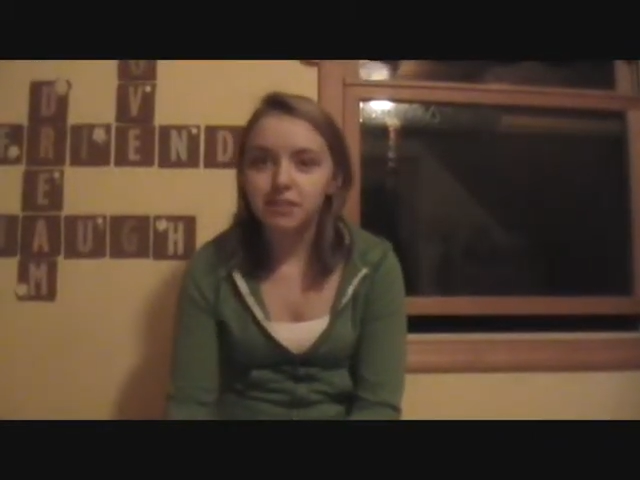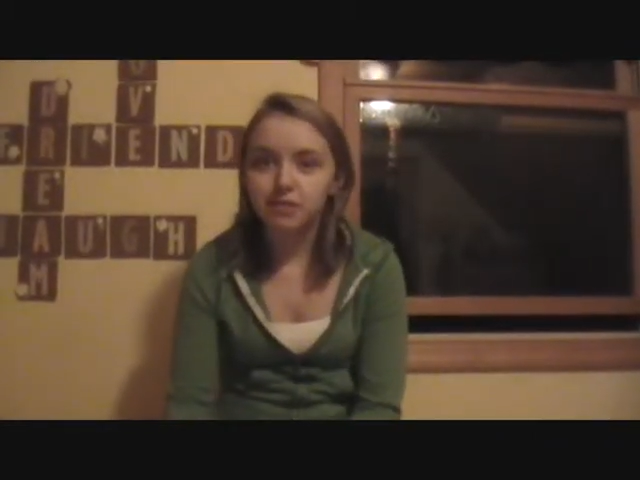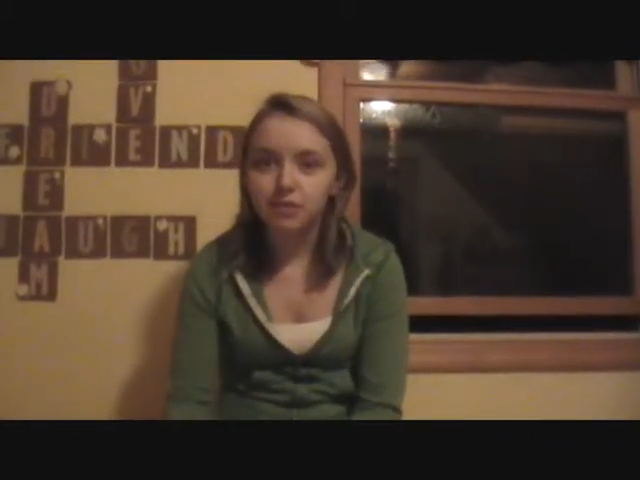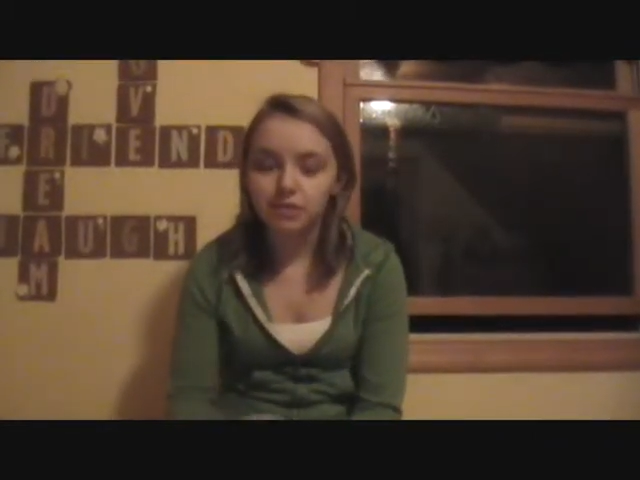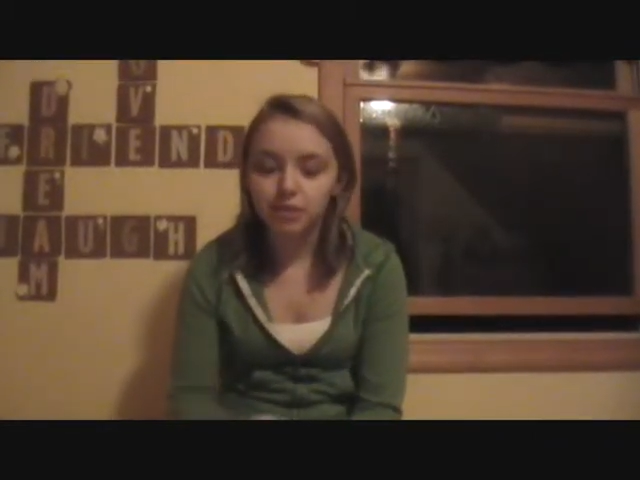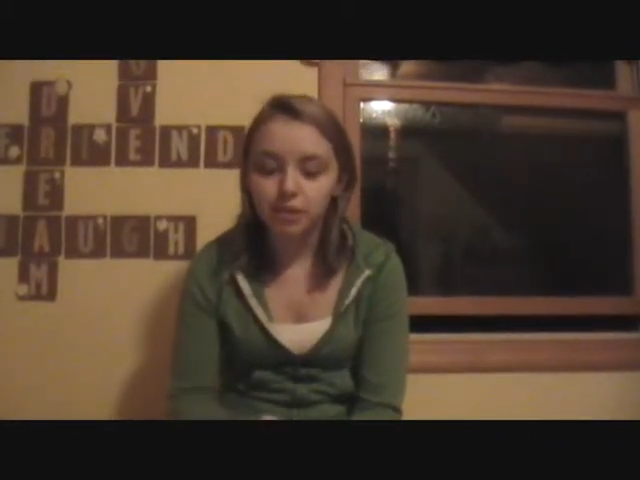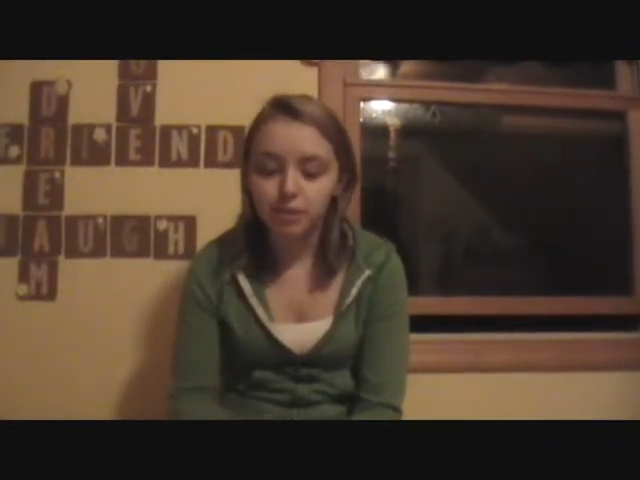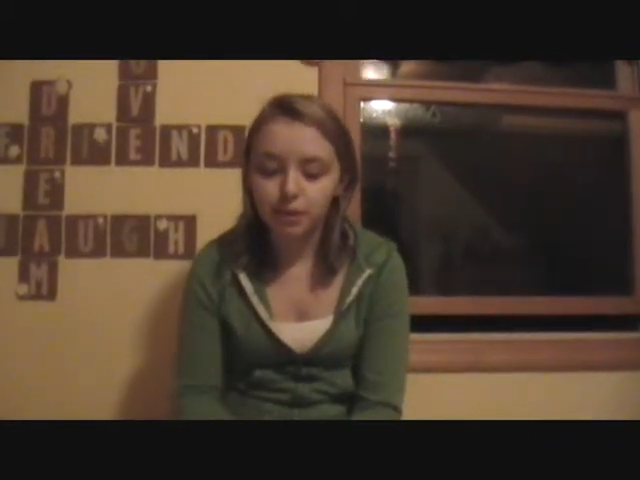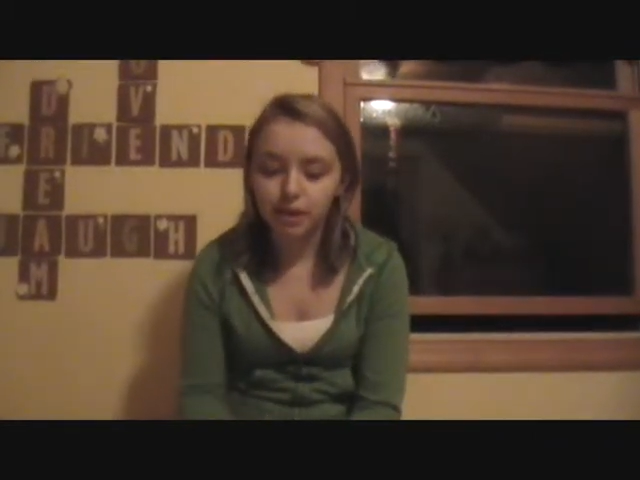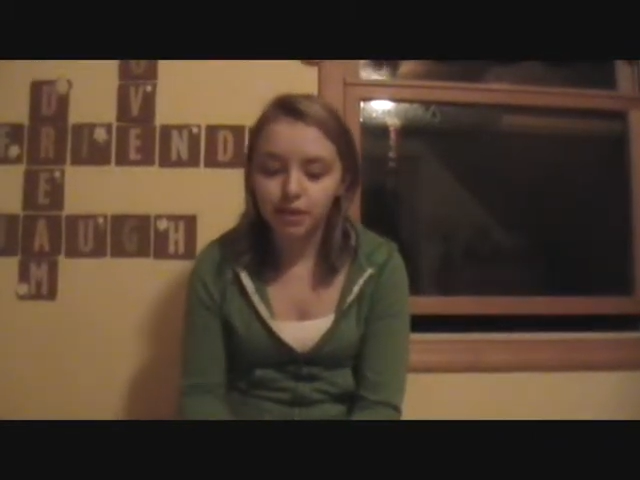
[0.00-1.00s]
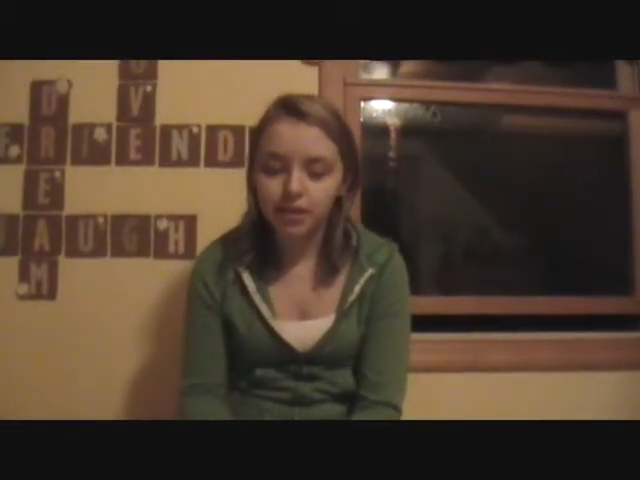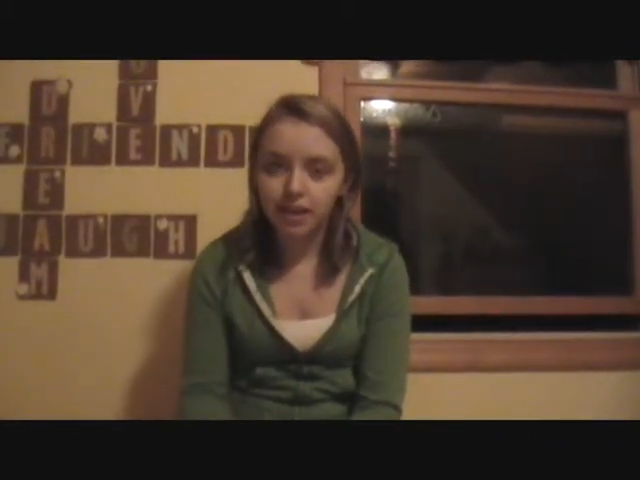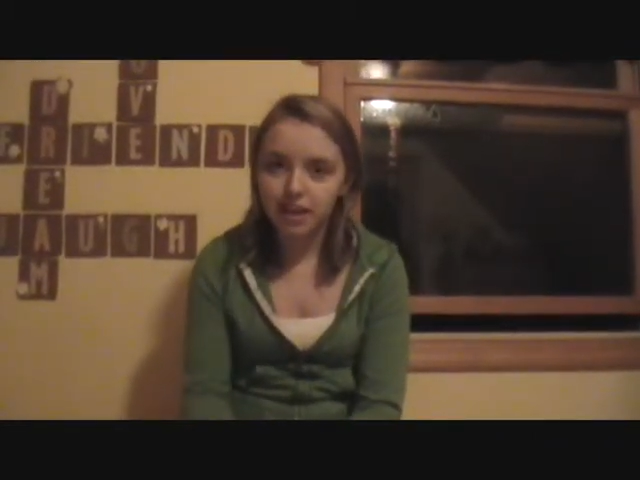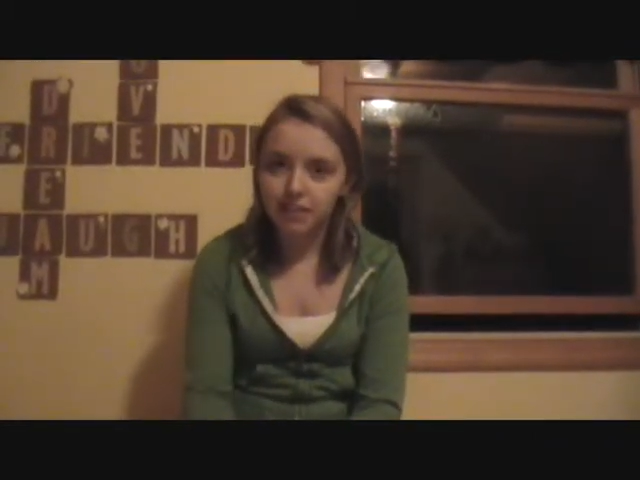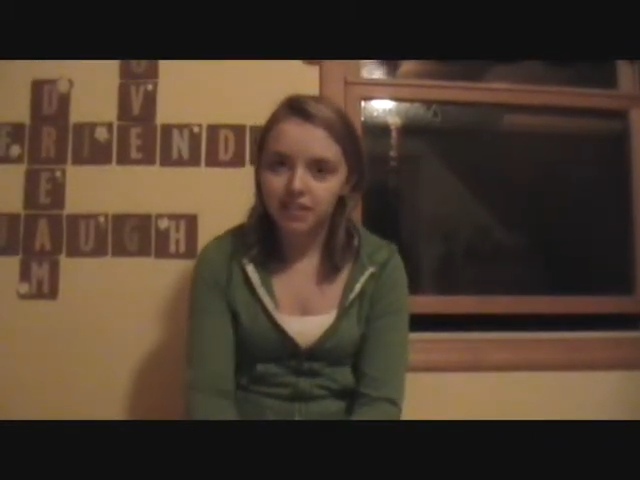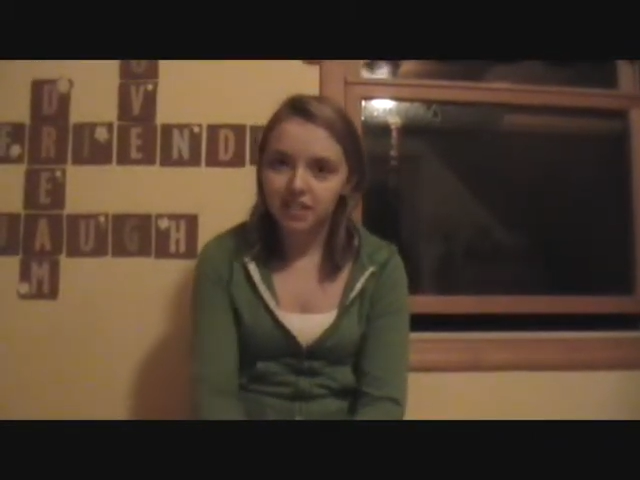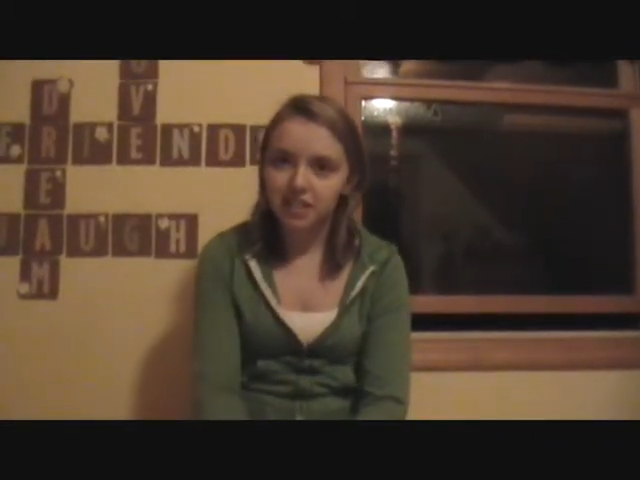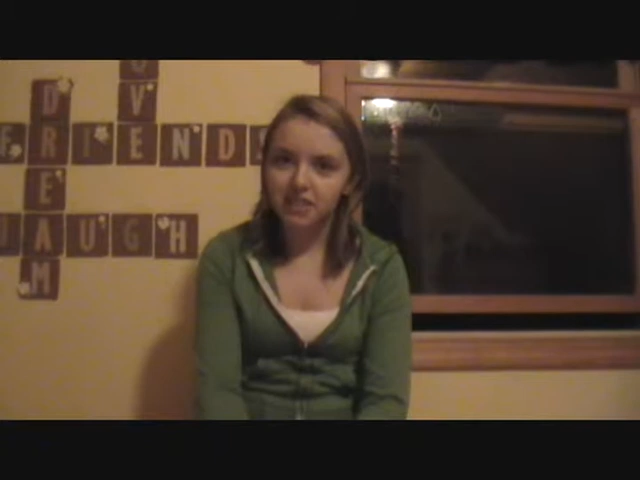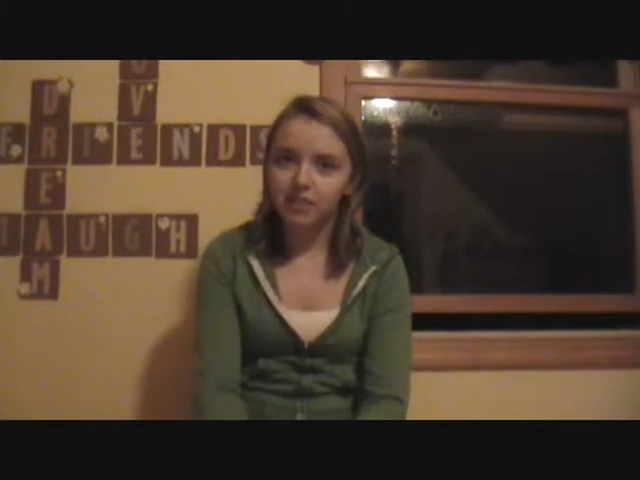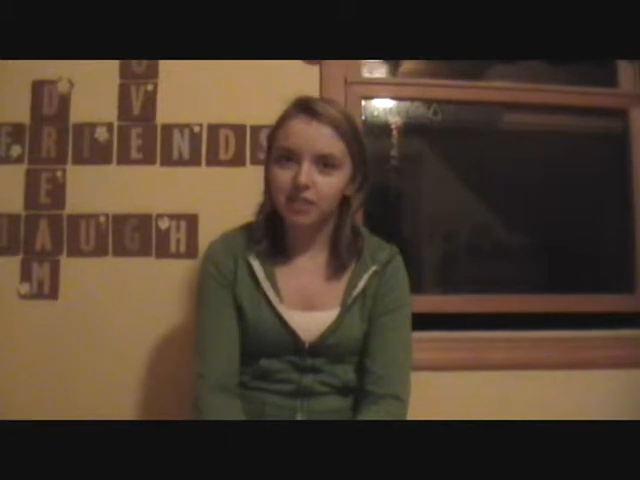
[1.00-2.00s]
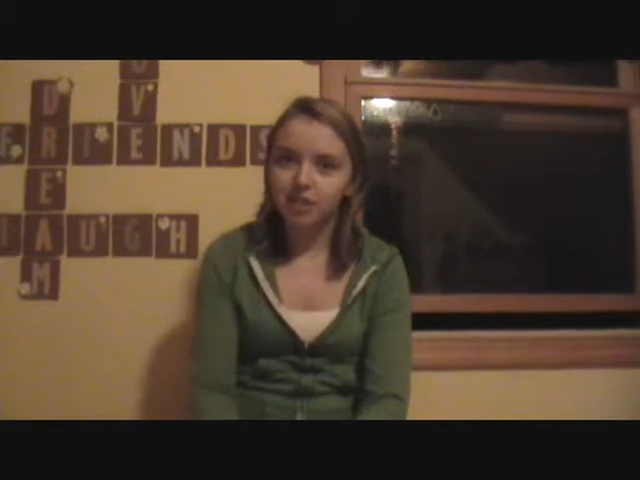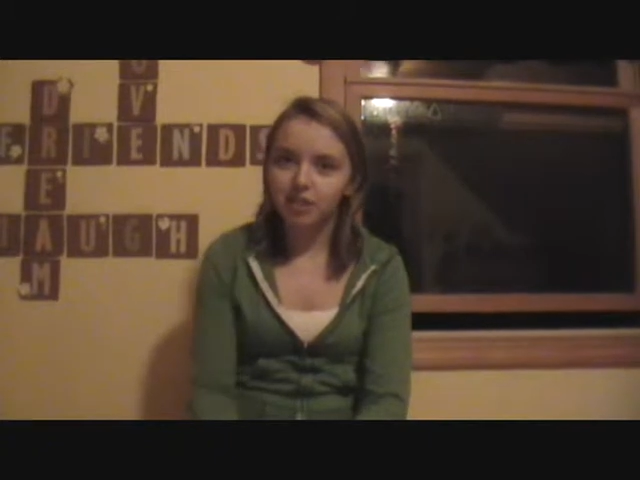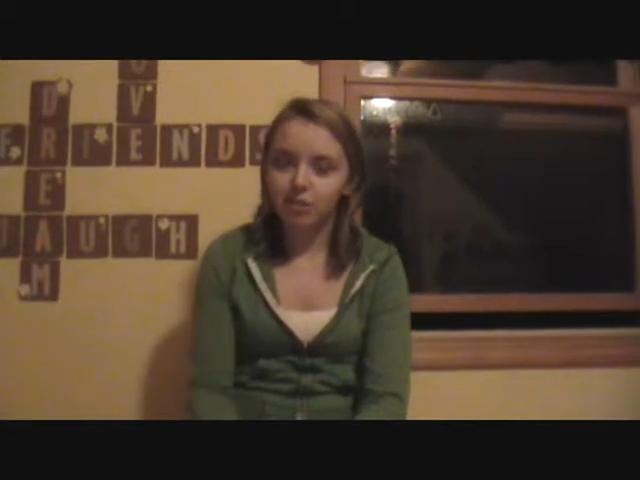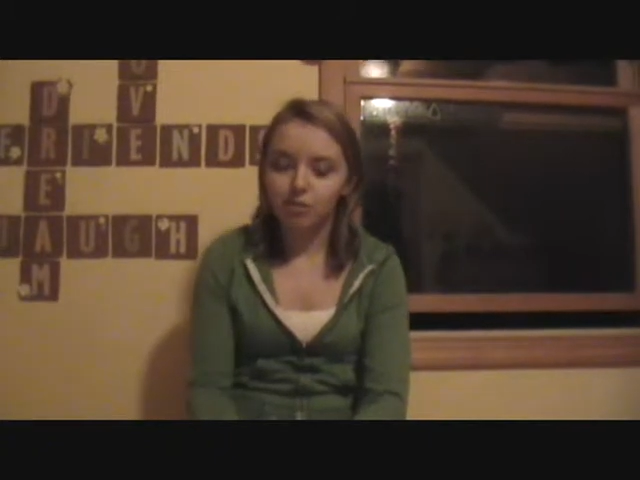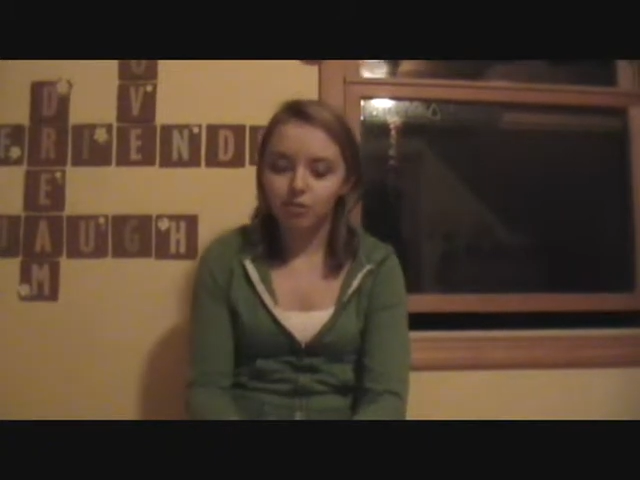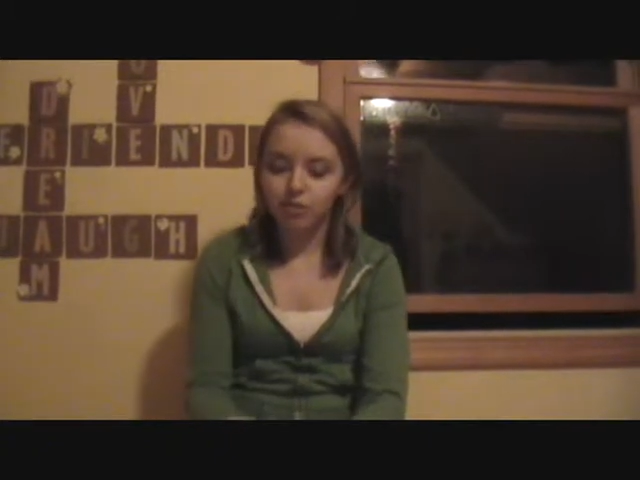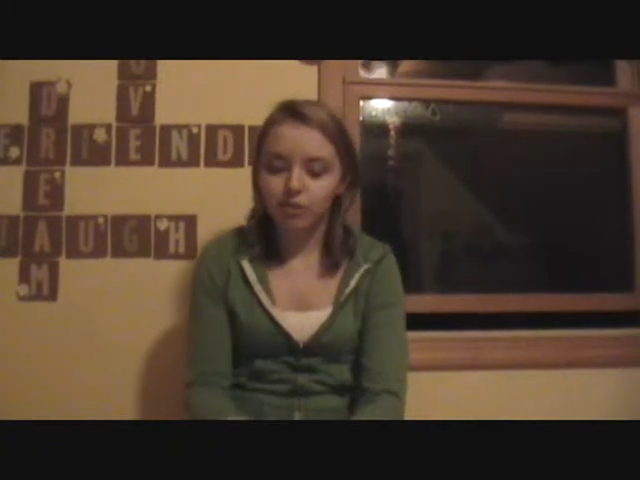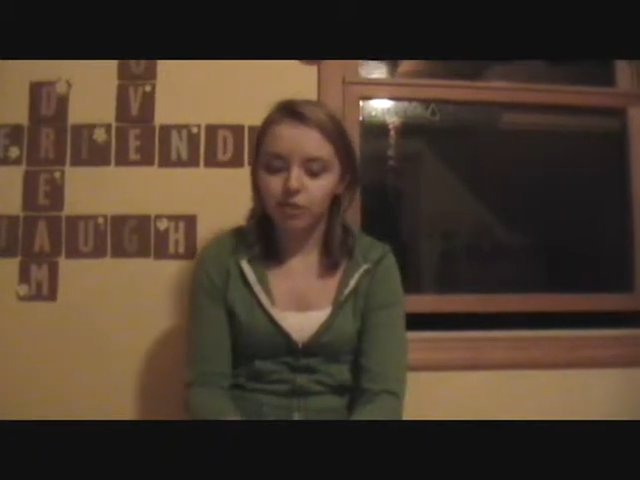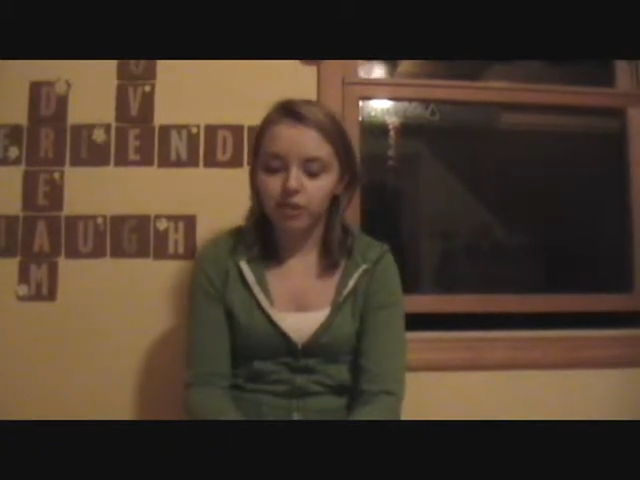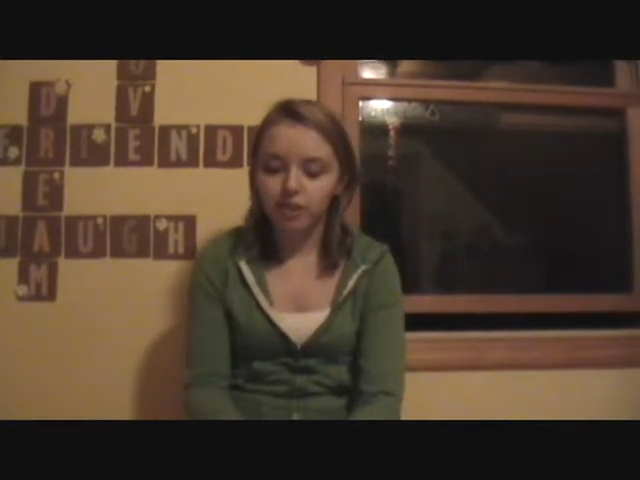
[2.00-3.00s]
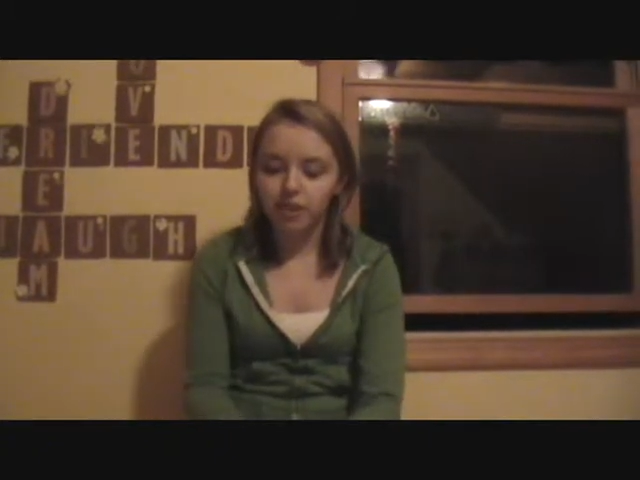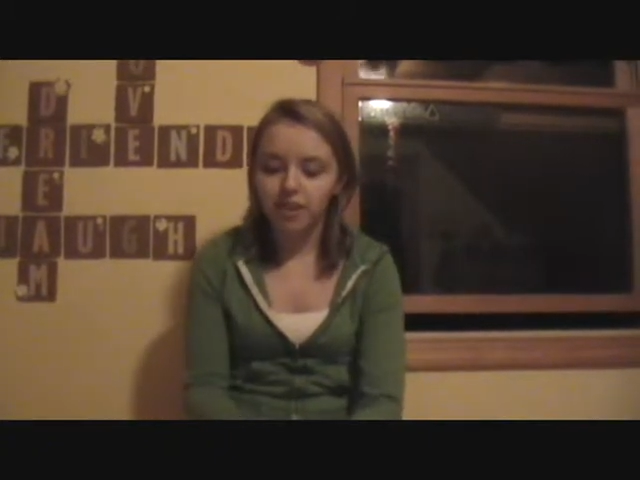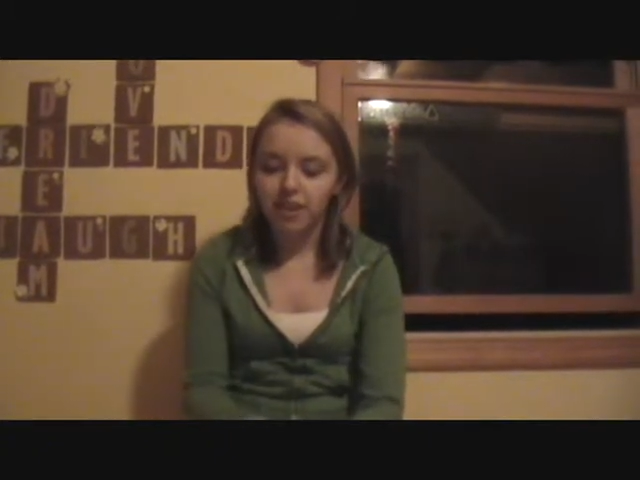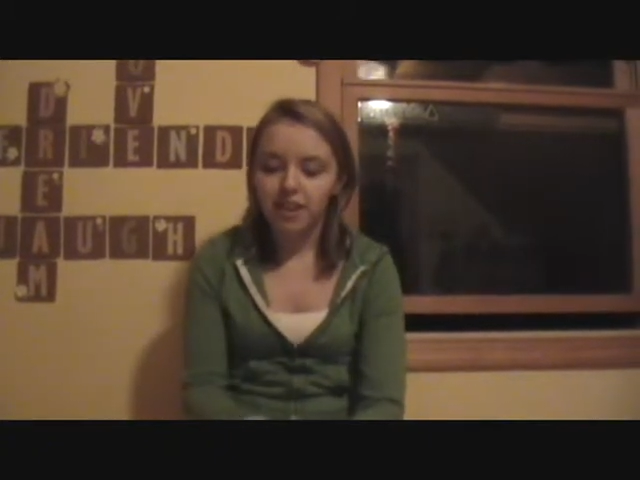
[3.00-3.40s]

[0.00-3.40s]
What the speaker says: of food for the prisoners and even the Confederate soldiers that worked there.